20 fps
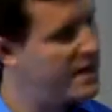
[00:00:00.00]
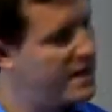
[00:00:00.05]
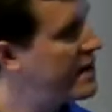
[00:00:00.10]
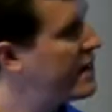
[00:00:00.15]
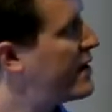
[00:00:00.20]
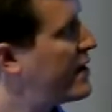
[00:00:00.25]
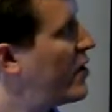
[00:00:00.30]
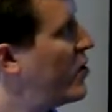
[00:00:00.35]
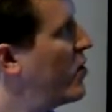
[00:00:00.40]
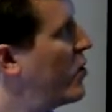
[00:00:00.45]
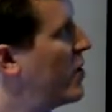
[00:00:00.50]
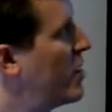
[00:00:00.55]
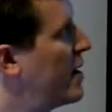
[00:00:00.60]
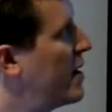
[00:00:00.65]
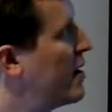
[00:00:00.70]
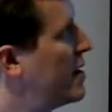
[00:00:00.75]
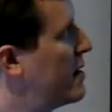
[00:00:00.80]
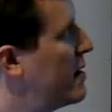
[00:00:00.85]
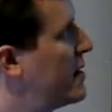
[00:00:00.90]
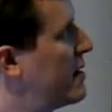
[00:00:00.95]
So,
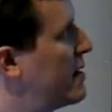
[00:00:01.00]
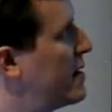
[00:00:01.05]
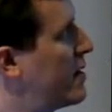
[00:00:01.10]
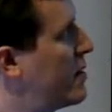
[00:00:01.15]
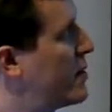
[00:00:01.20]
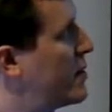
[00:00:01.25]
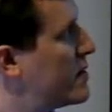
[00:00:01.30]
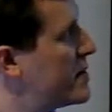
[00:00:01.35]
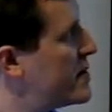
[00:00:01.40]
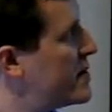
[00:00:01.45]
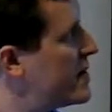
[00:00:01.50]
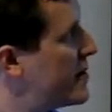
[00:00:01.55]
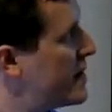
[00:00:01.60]
you know,